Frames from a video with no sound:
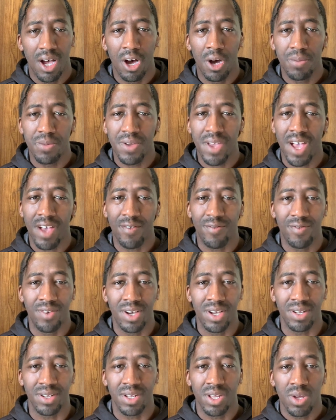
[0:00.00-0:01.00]
hope you have
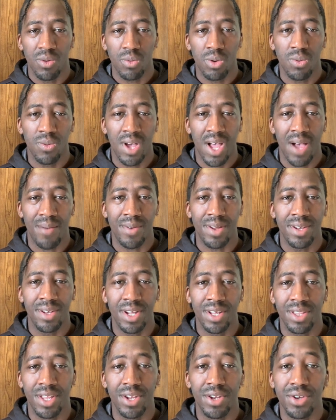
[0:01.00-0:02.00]
fun. We will have
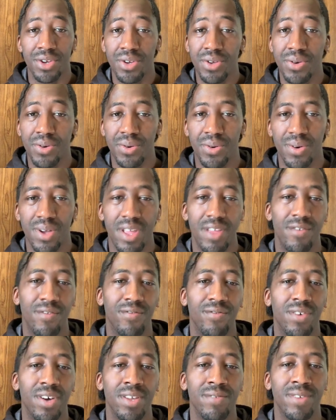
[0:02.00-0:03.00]
another new and
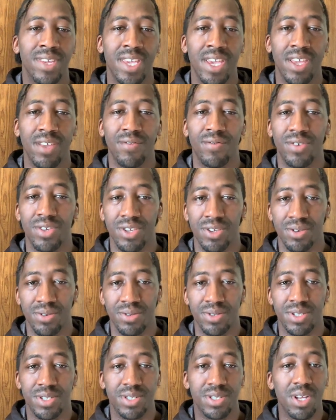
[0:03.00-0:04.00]
fun game for you,
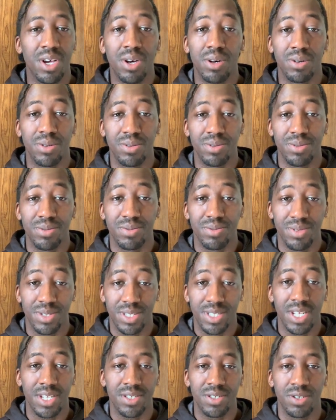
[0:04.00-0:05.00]
so
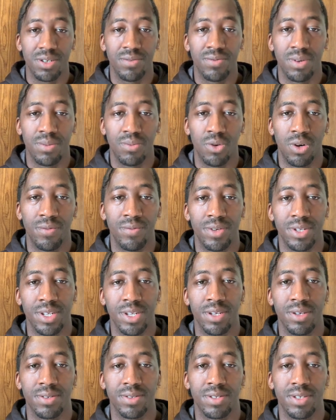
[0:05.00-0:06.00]
stay tuned for more
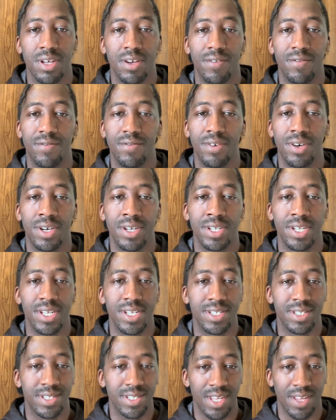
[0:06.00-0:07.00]
videos of fun
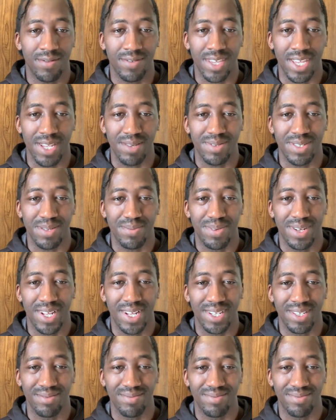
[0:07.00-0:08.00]
and safe games to
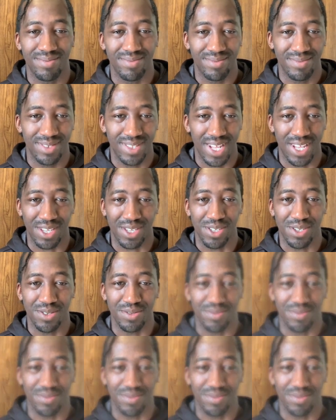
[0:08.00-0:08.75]
play. Thank you.